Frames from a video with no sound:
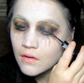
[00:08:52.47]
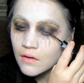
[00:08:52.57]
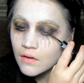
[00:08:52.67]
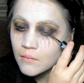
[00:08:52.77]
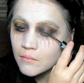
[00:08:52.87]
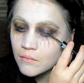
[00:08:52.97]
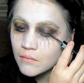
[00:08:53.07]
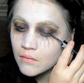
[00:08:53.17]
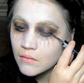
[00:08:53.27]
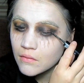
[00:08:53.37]
So
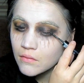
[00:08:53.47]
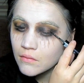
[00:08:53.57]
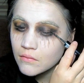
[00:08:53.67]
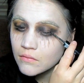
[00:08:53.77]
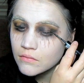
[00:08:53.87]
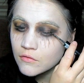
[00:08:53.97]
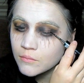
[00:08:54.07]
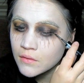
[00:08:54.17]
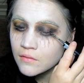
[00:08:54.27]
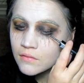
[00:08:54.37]
he's
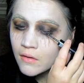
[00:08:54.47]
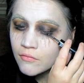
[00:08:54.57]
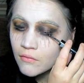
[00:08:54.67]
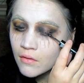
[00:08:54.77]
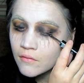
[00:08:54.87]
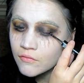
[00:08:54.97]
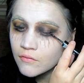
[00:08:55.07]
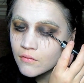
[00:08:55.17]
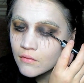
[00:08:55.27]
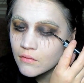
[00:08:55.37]
been on death row
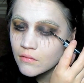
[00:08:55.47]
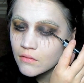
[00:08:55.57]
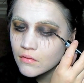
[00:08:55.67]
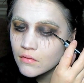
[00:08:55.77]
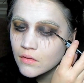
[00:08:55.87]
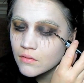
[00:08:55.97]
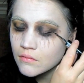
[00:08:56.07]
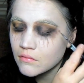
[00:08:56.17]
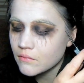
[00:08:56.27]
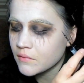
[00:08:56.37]
for,
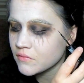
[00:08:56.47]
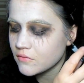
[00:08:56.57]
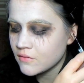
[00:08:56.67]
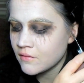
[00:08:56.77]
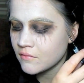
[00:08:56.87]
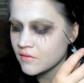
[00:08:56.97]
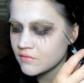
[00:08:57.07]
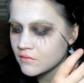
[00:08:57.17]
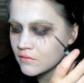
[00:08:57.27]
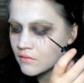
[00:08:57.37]
when was he
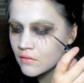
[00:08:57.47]
arrested?